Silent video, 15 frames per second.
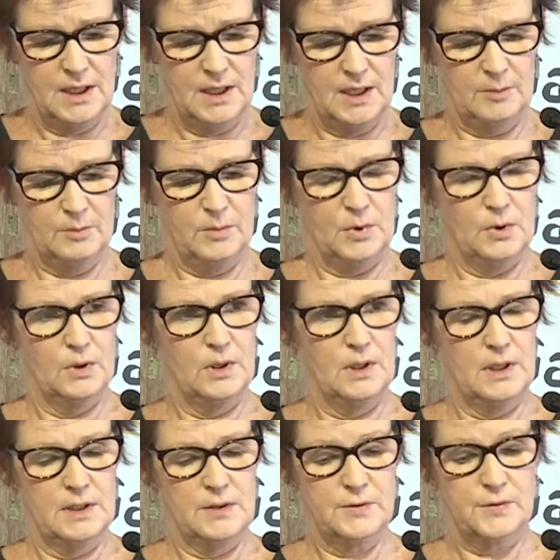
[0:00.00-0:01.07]
Um,
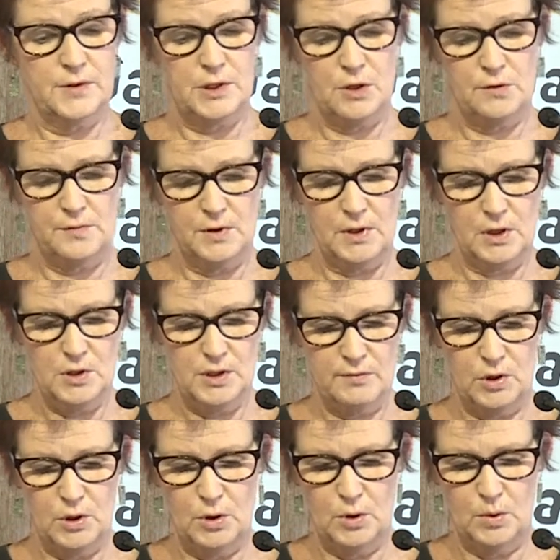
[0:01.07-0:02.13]
and so for those of
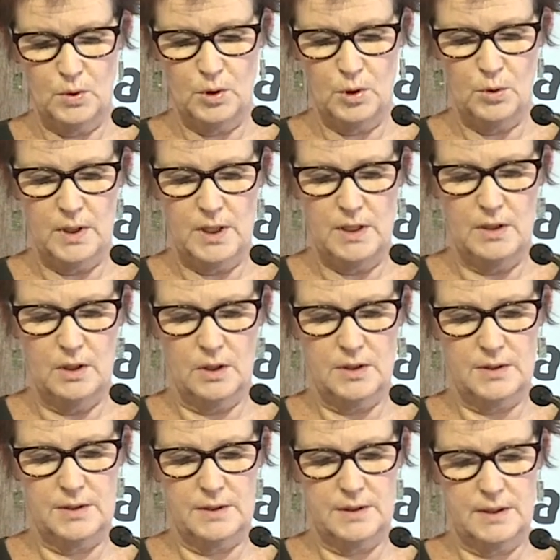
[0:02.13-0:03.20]
you who are
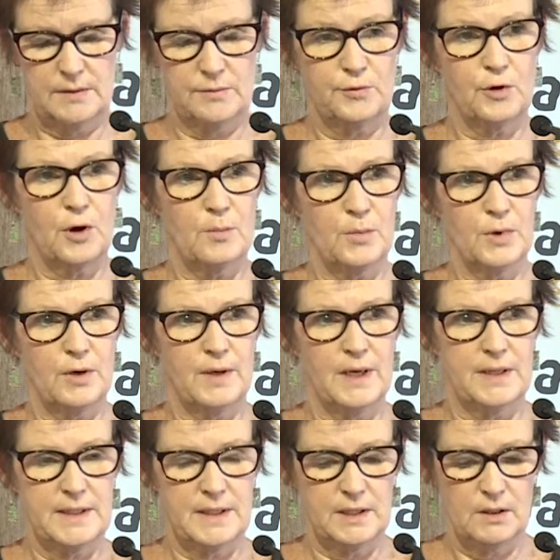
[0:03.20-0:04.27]
not from
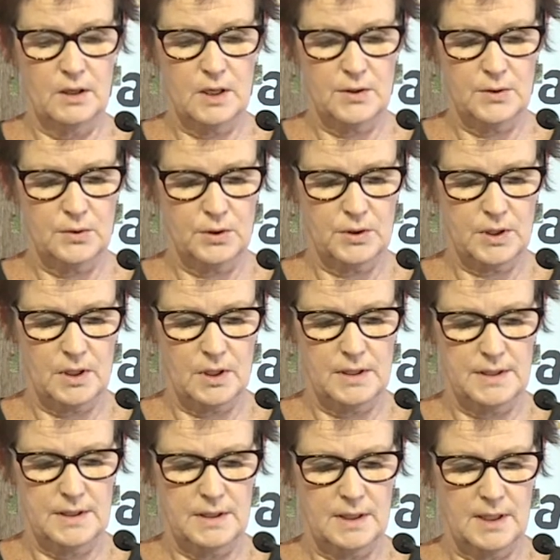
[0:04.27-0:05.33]
around here, I thought
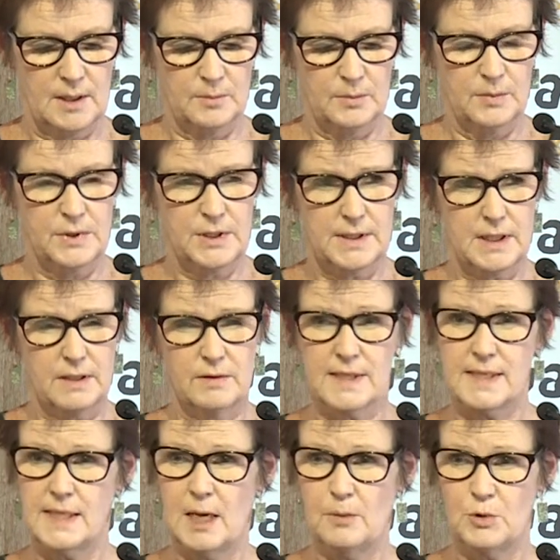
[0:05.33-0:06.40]
I'd um, just give a
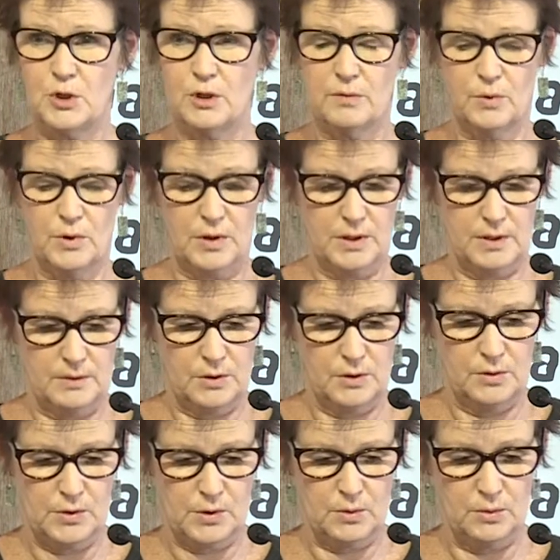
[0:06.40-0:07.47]
snapshot of what the two
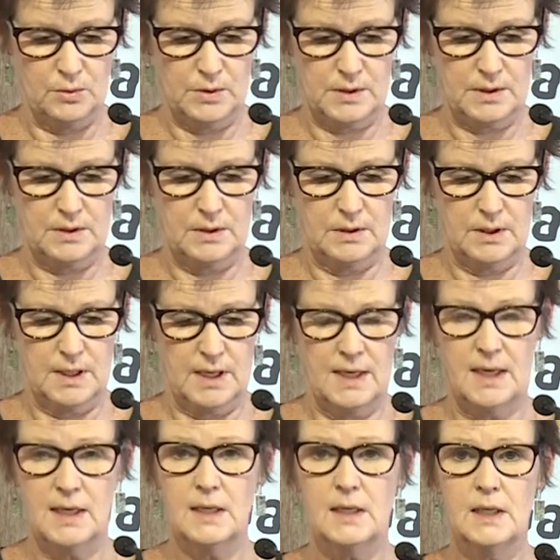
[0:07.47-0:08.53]
schools
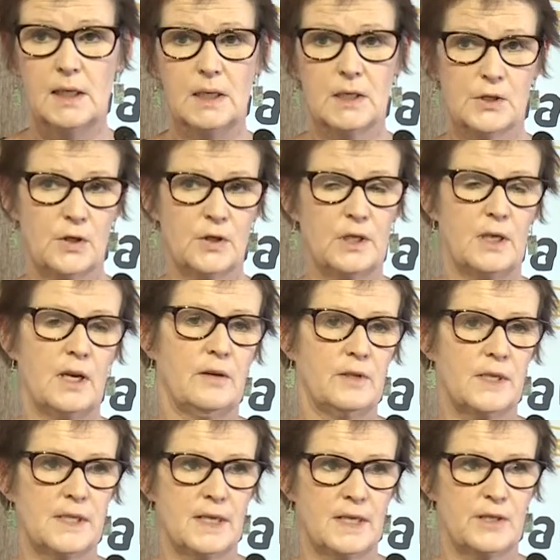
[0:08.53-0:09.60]
are so that you have a
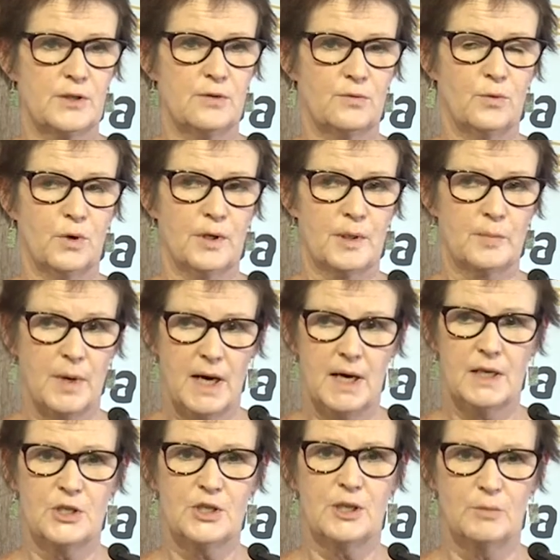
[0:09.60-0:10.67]
sense of what the
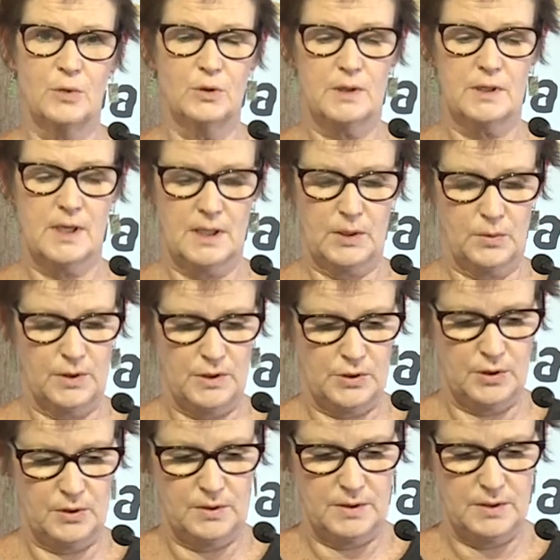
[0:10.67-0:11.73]
partnership looks like with
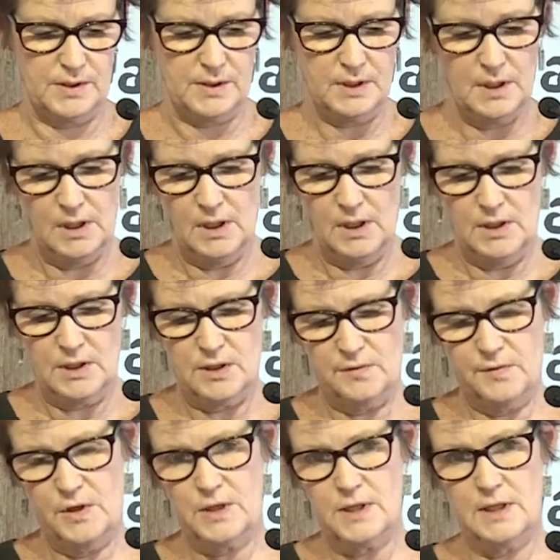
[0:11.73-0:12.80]
students. So
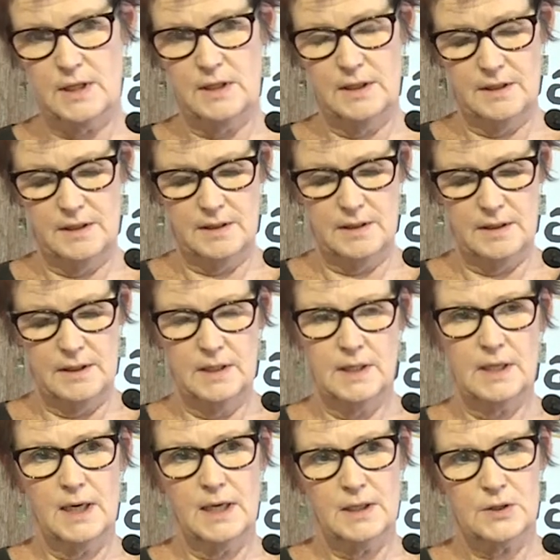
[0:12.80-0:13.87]
firstly, the
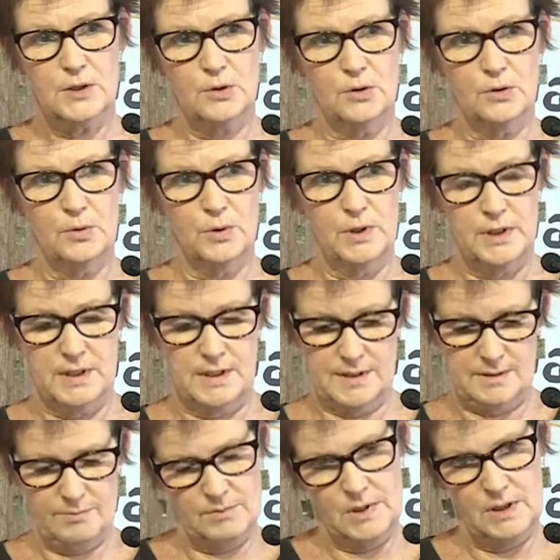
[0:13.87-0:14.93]
Yirrkala School, which
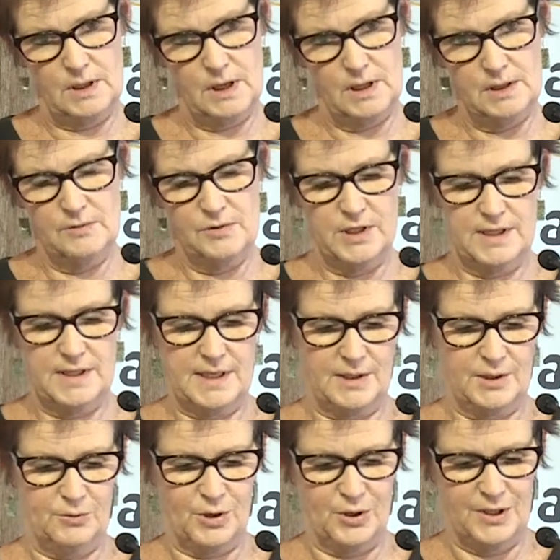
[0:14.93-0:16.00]
is kind of just down
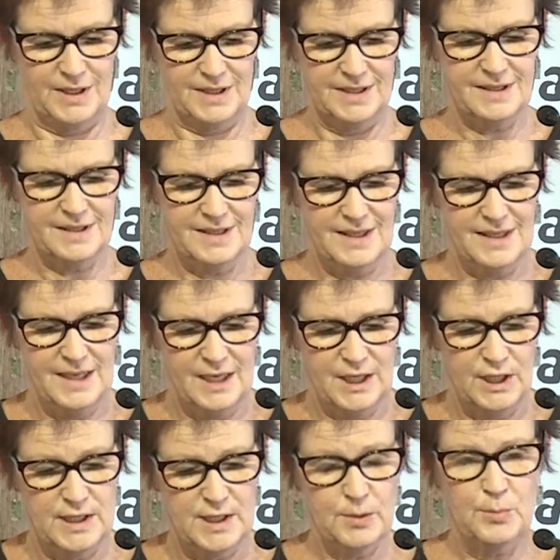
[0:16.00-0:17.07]
the road here,
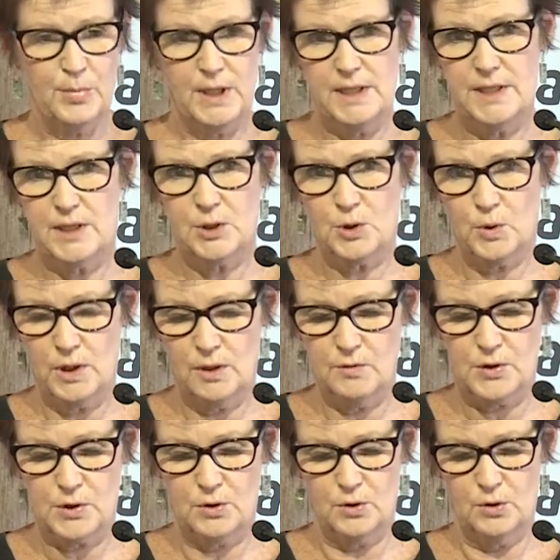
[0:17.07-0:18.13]
is a P to 12
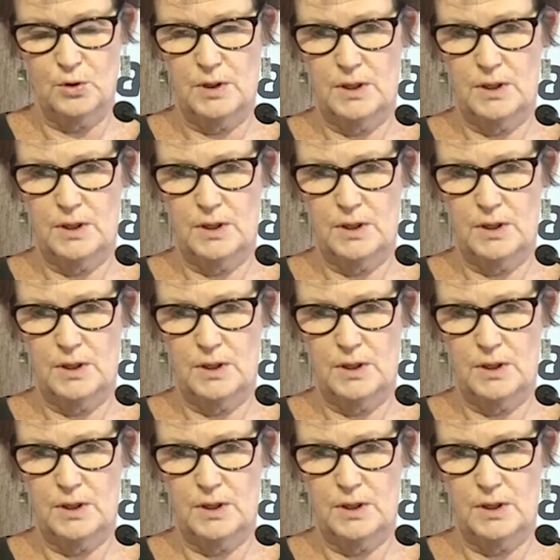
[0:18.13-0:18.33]
school.